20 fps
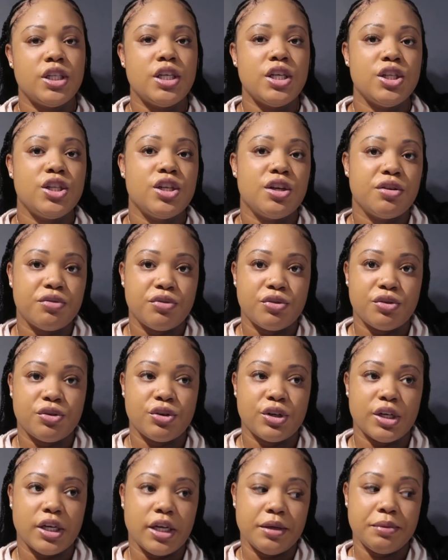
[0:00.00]
easier
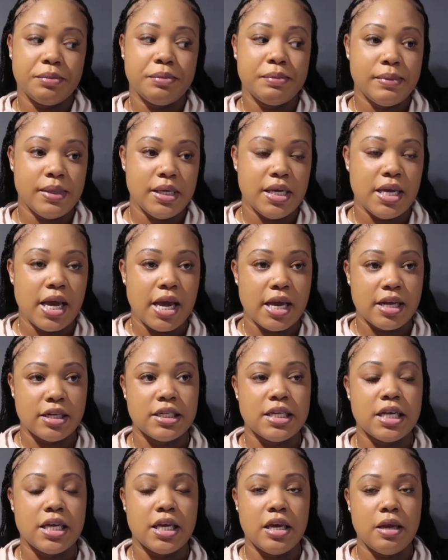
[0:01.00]
for me and
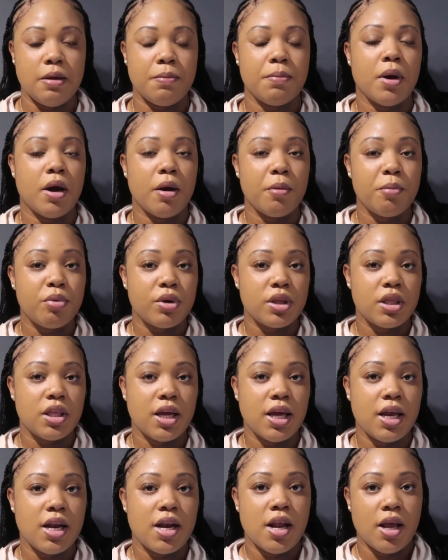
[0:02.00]
to keep up with
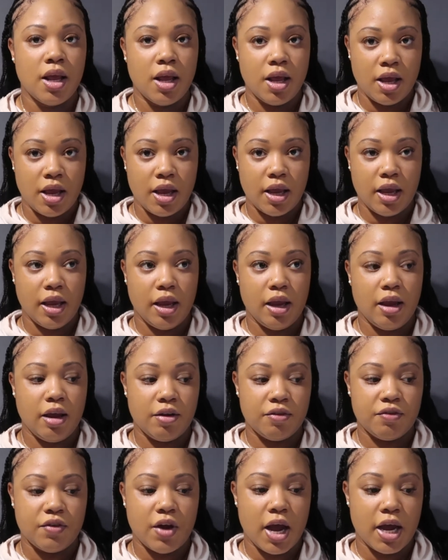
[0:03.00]
it
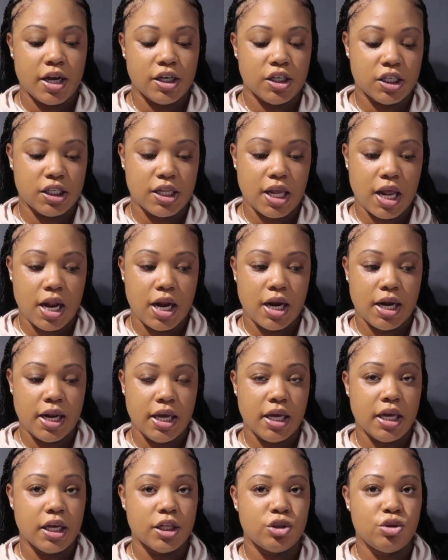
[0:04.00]
if I just
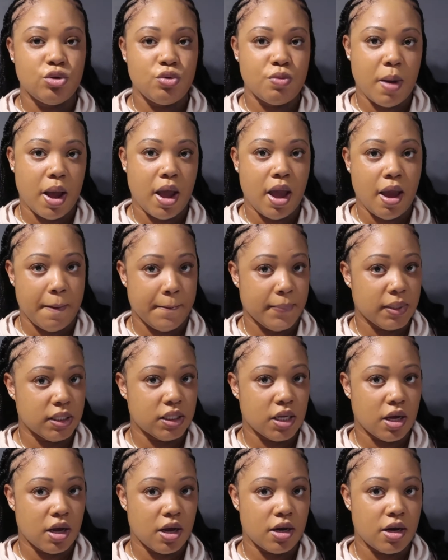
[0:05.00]
link it to my
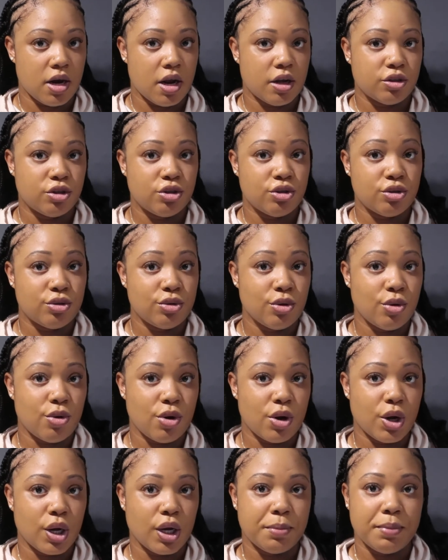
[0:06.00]
Amazon
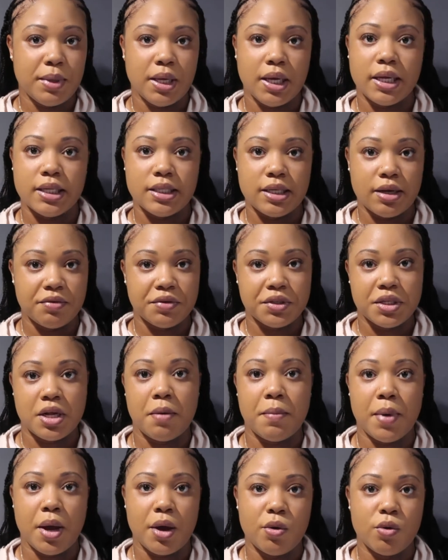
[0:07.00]
store, because every
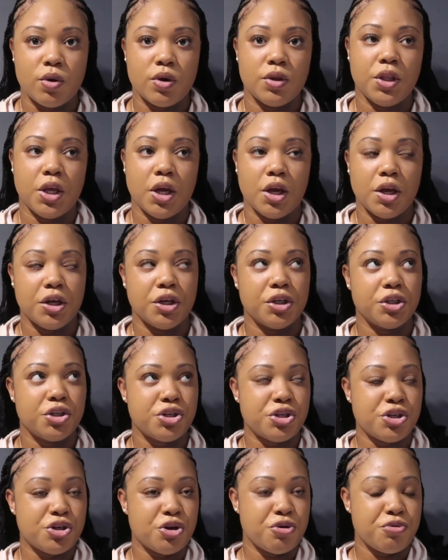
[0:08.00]
time I go in there it'll
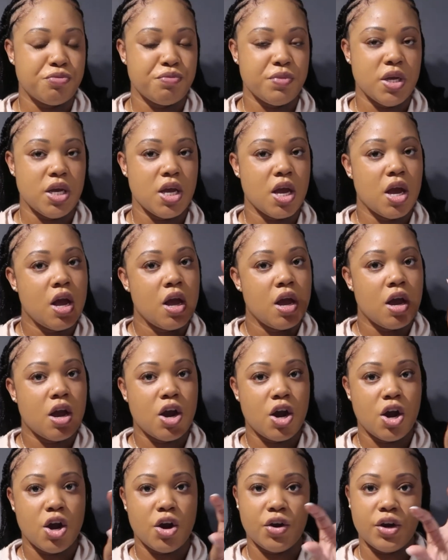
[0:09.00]
show me
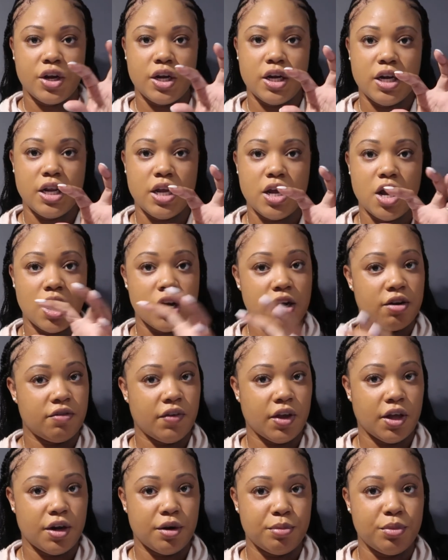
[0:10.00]
currently
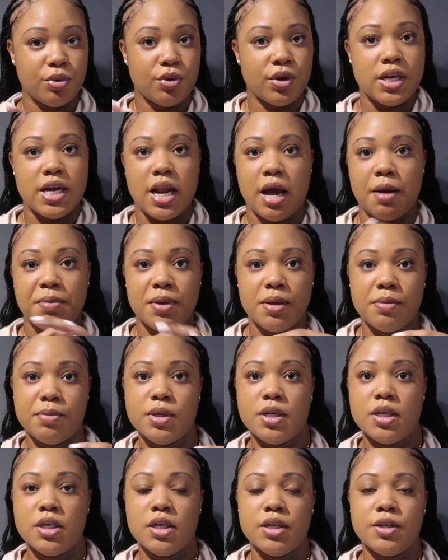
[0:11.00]
unavailable, and I'll be able
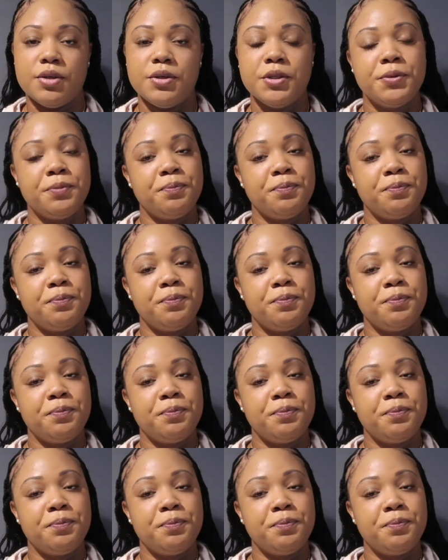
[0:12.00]
to